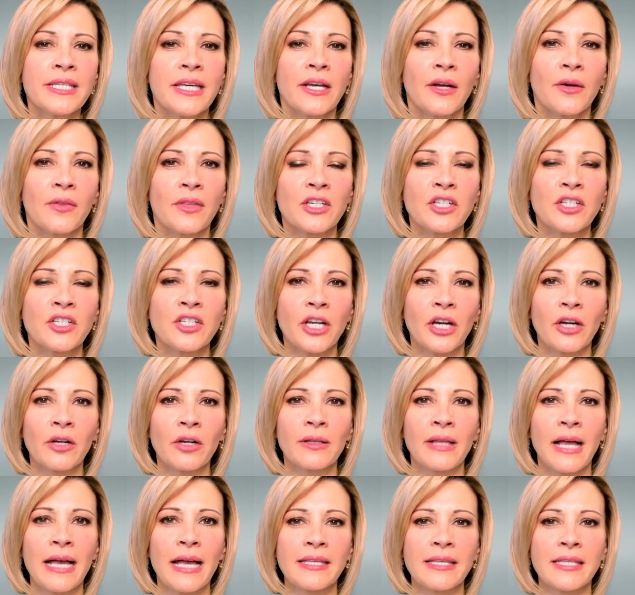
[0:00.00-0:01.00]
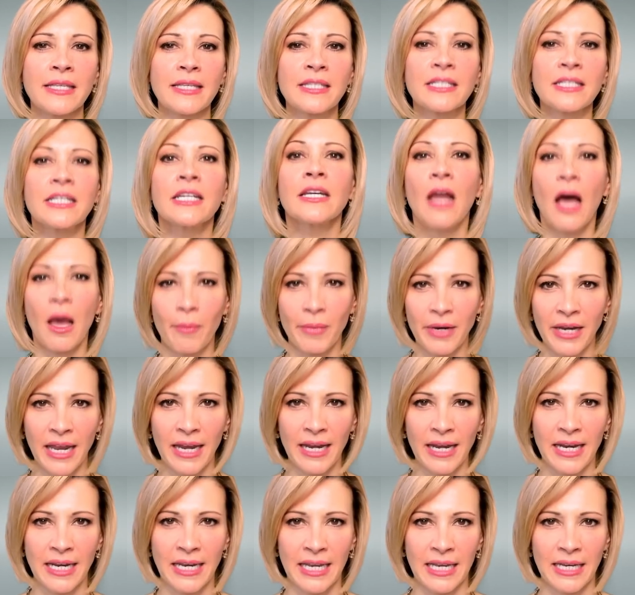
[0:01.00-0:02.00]
are these share classes
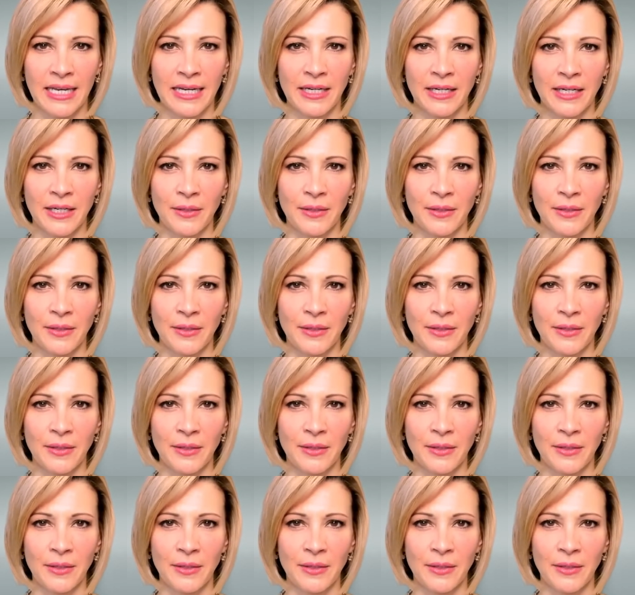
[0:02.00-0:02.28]
denominated in?